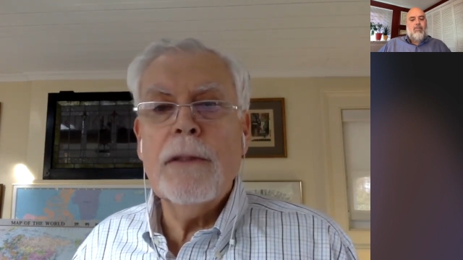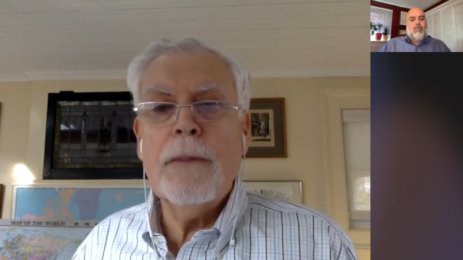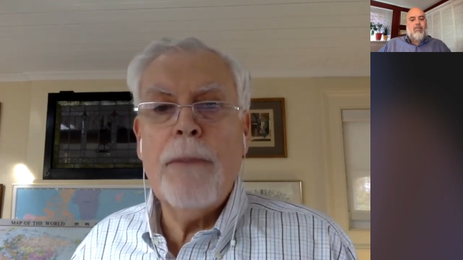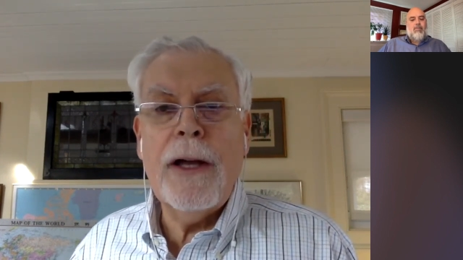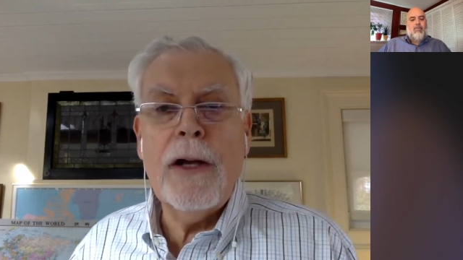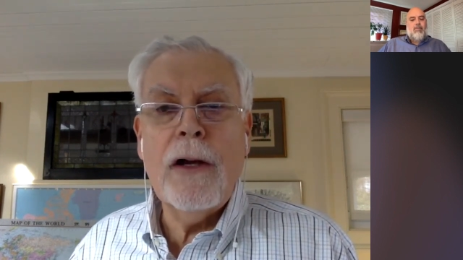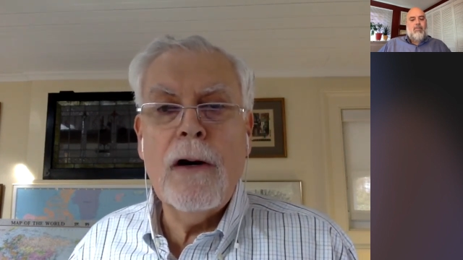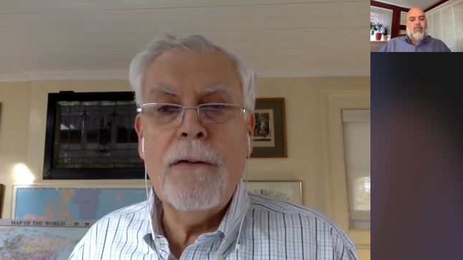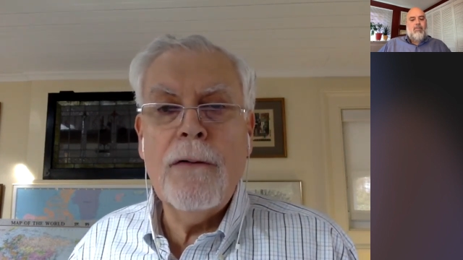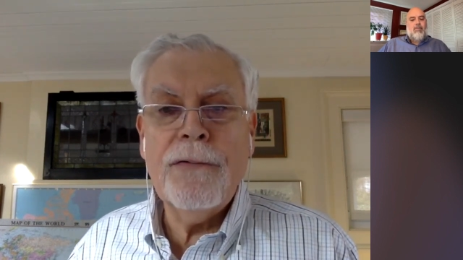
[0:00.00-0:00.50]

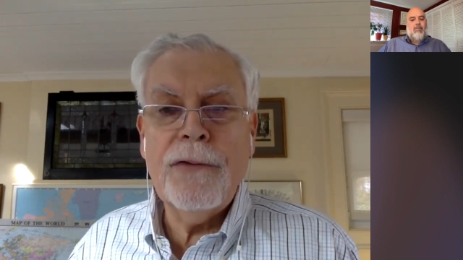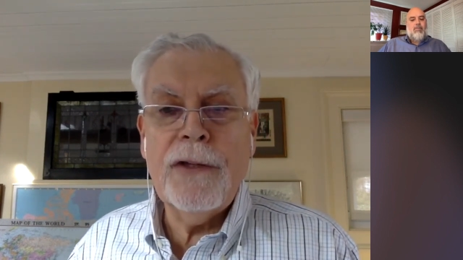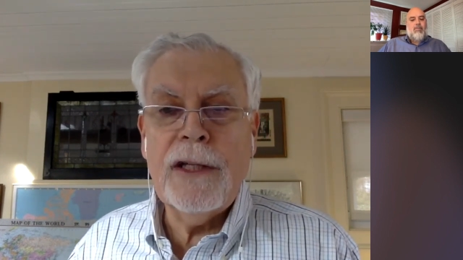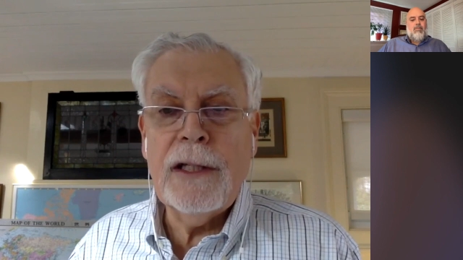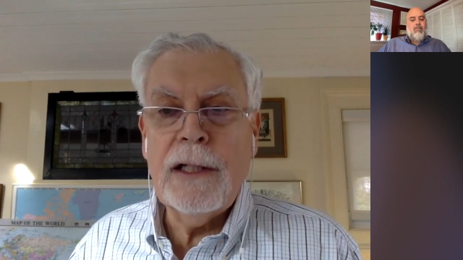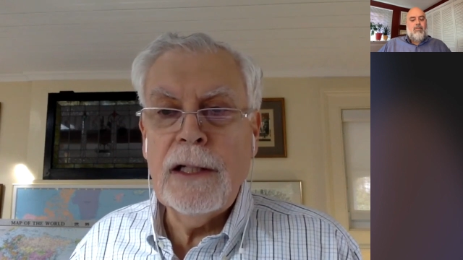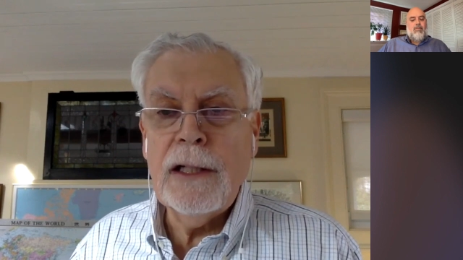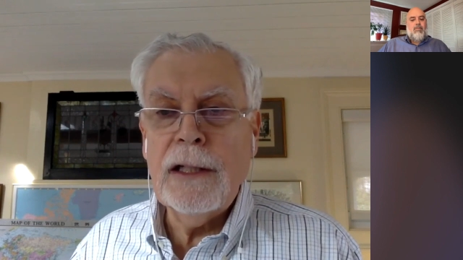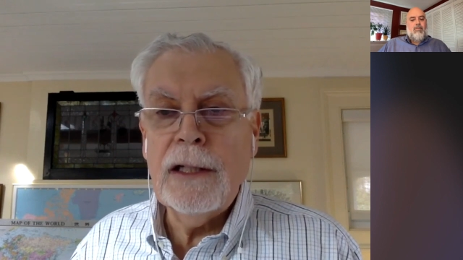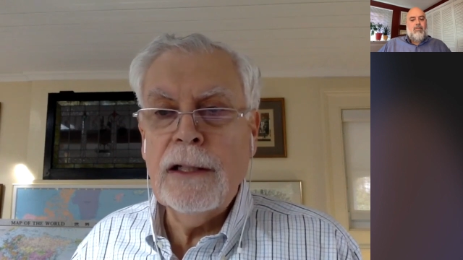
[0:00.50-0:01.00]
pay off
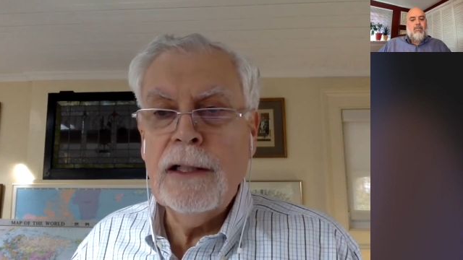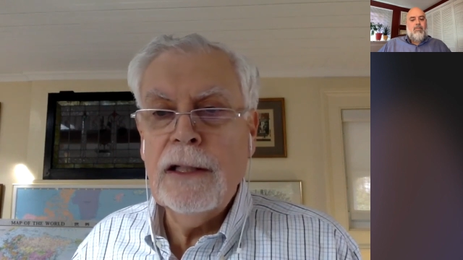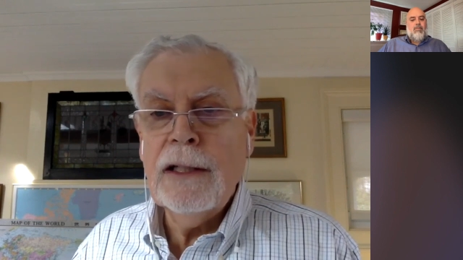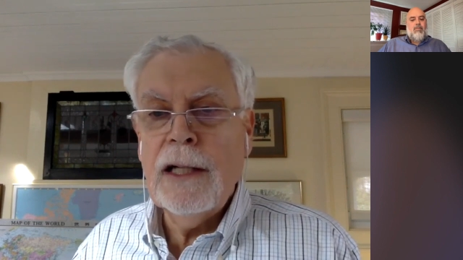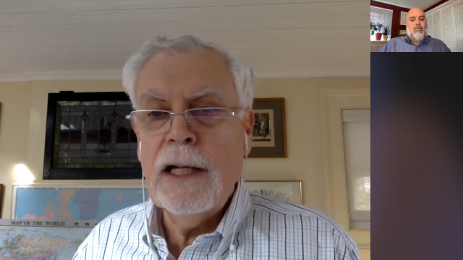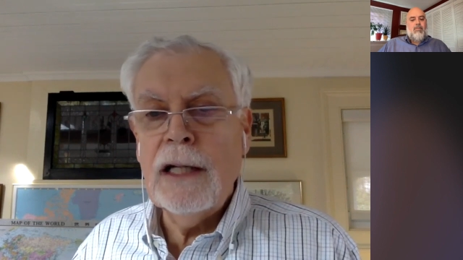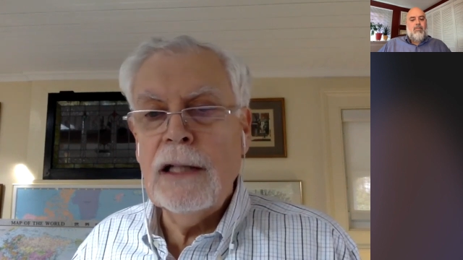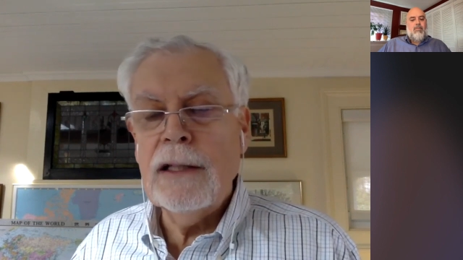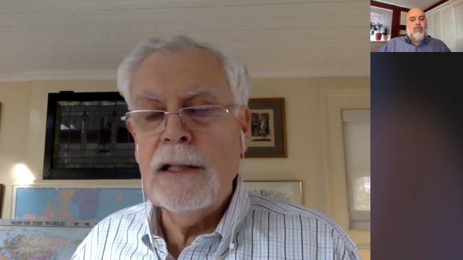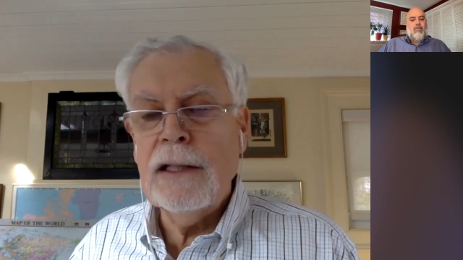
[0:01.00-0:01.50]
the
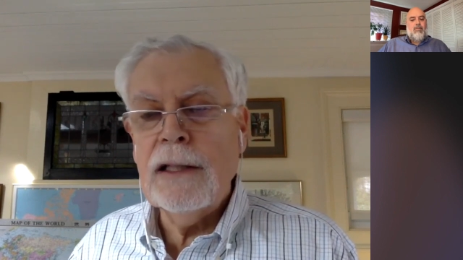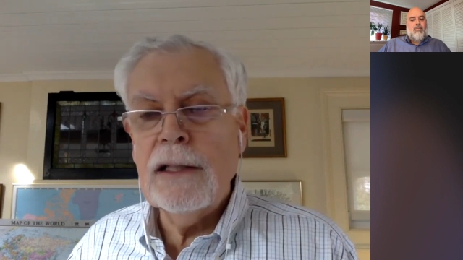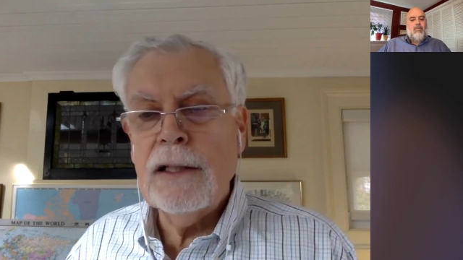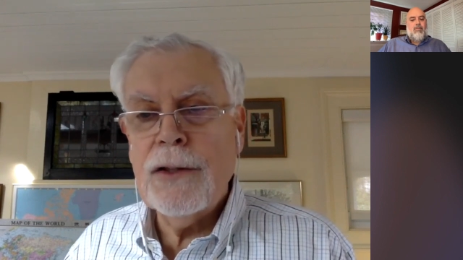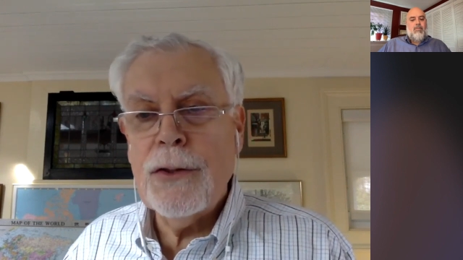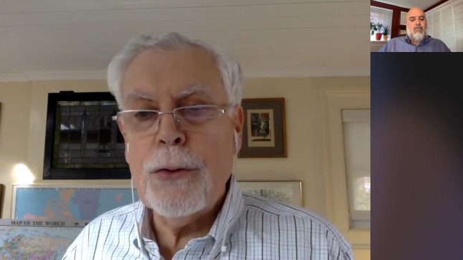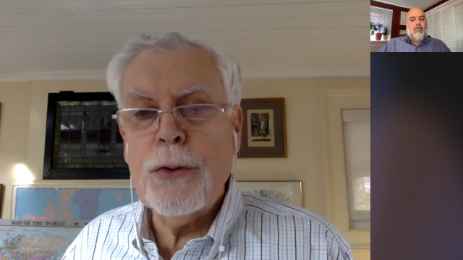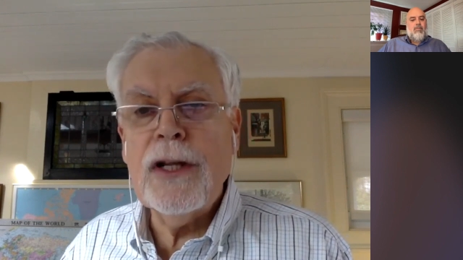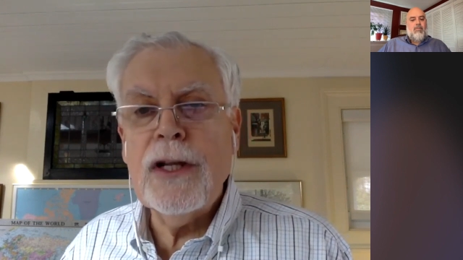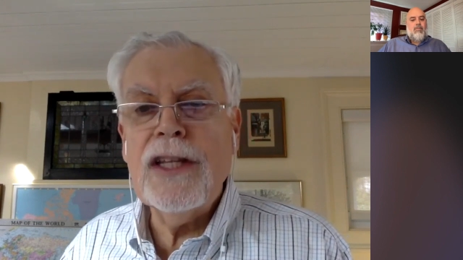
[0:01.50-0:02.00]

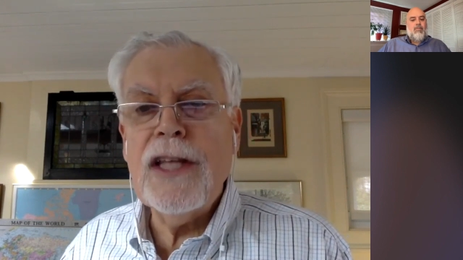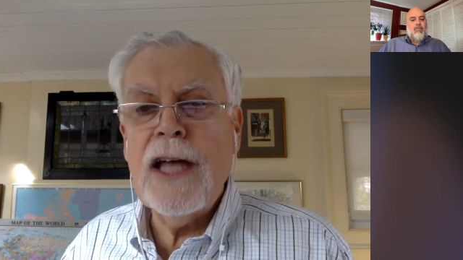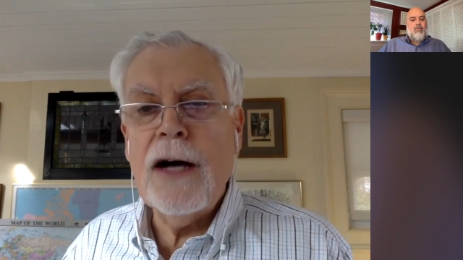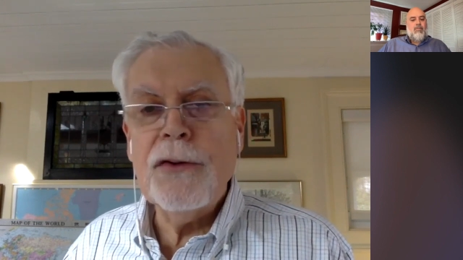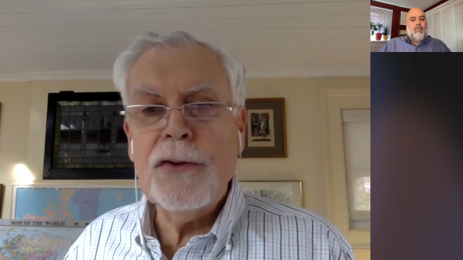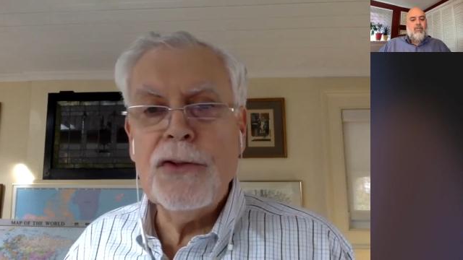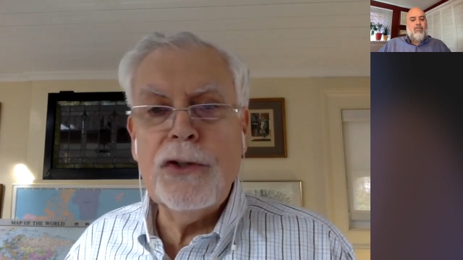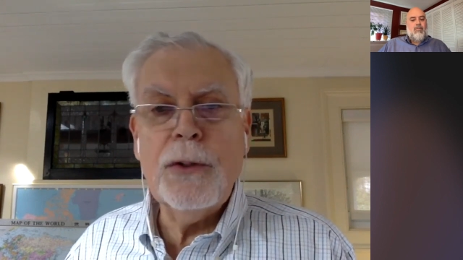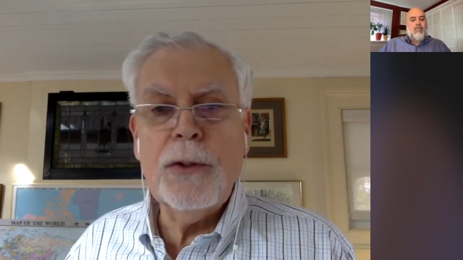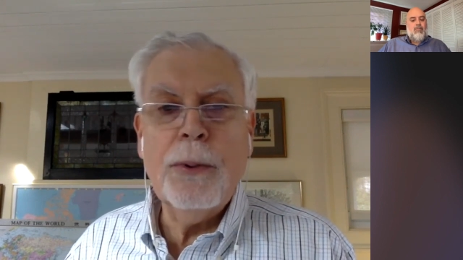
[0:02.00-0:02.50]

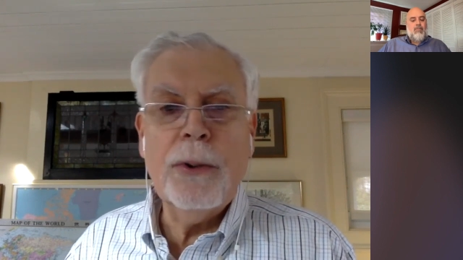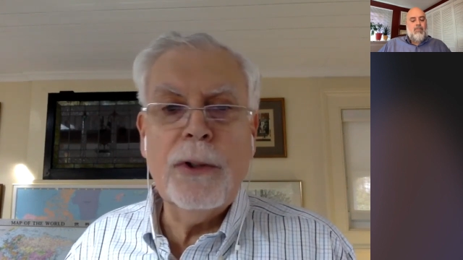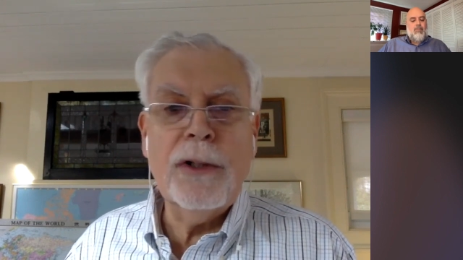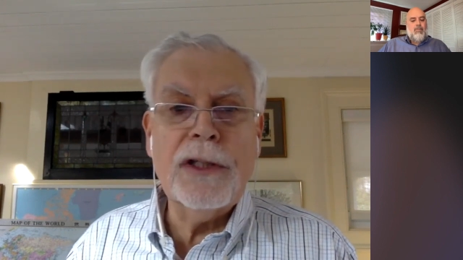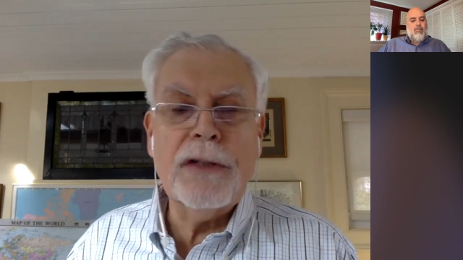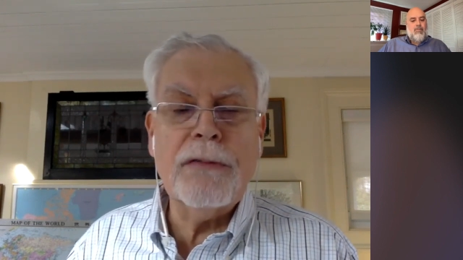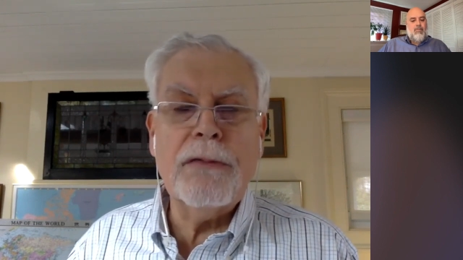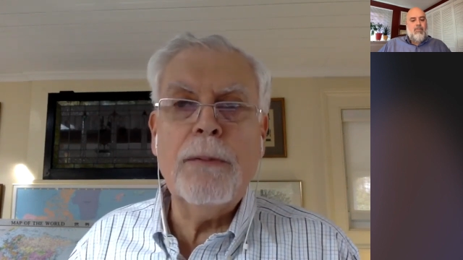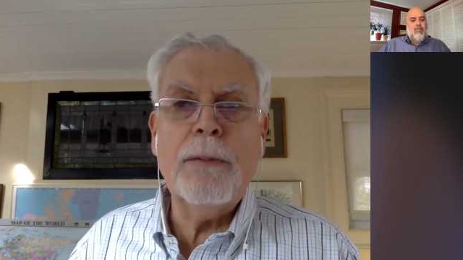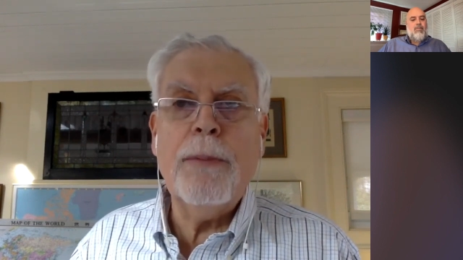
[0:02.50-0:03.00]
$30,000 you put
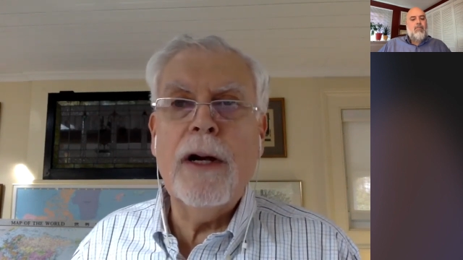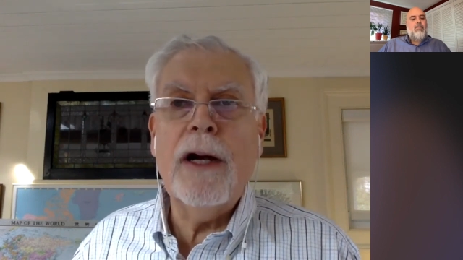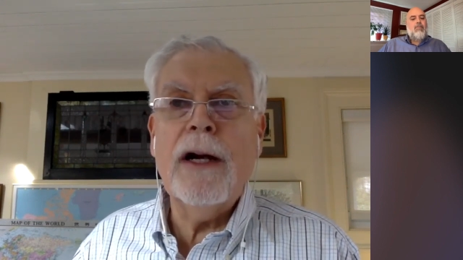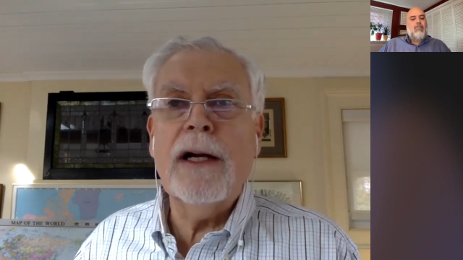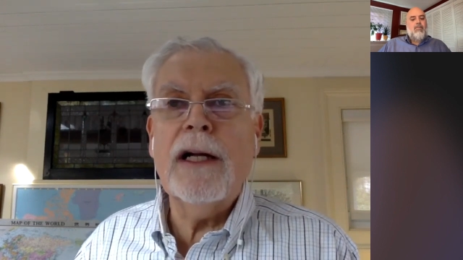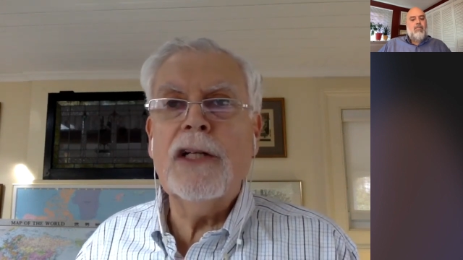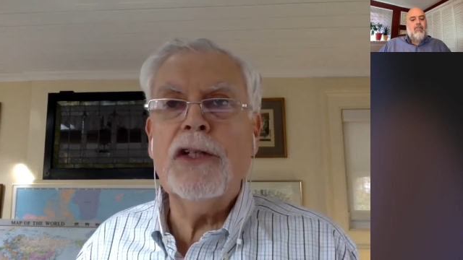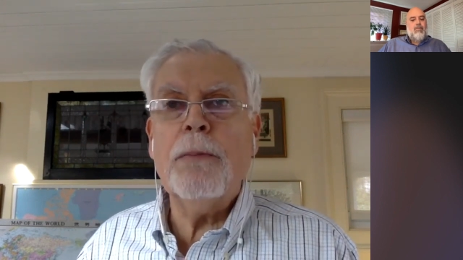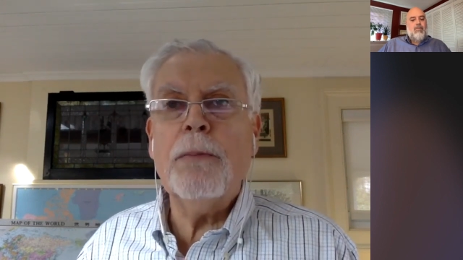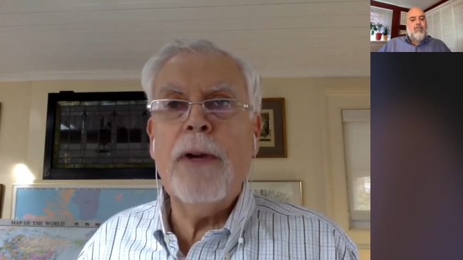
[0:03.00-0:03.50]
into repair,
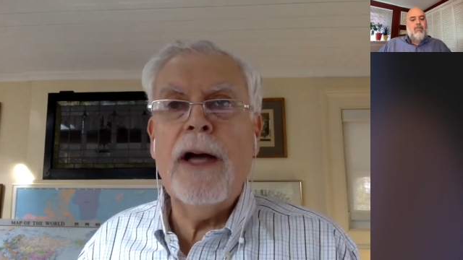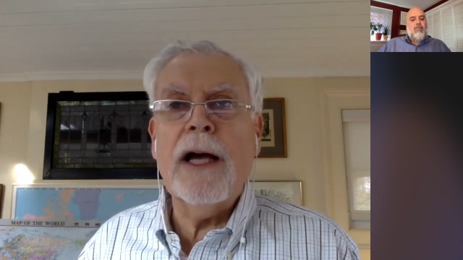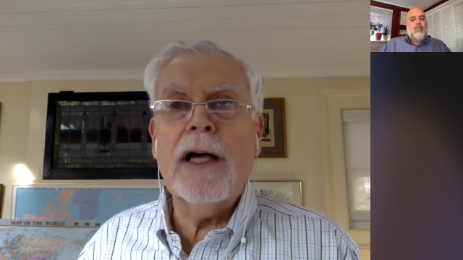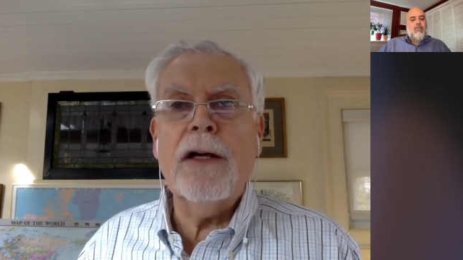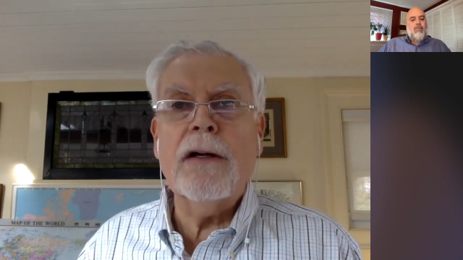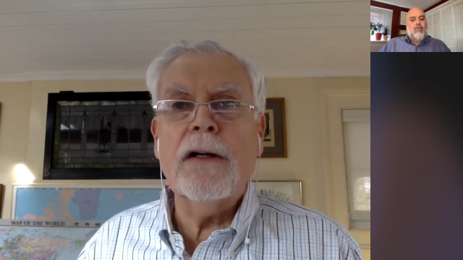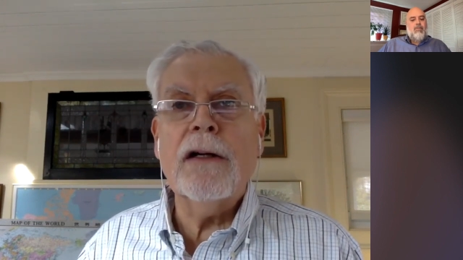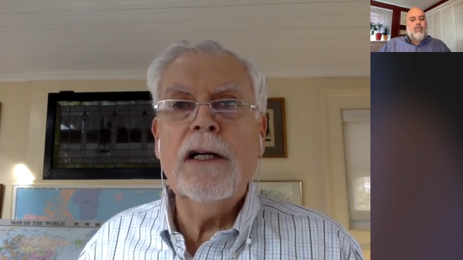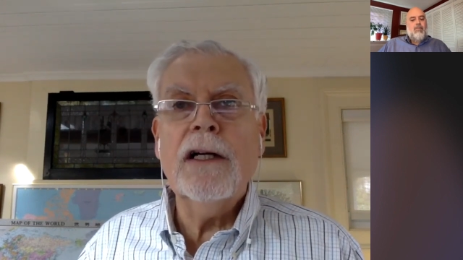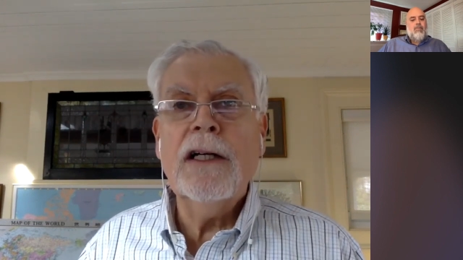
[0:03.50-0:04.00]
get you
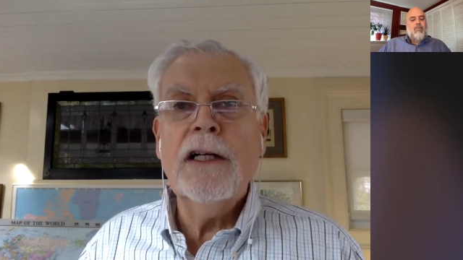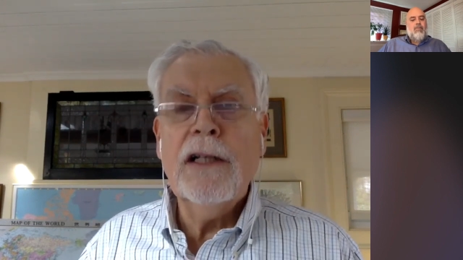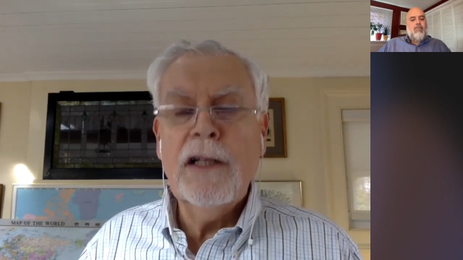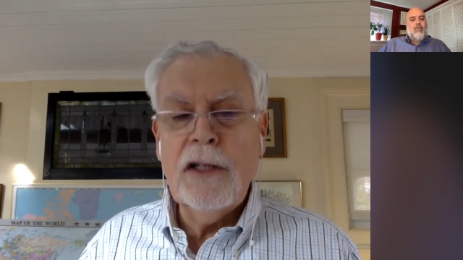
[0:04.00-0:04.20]
back your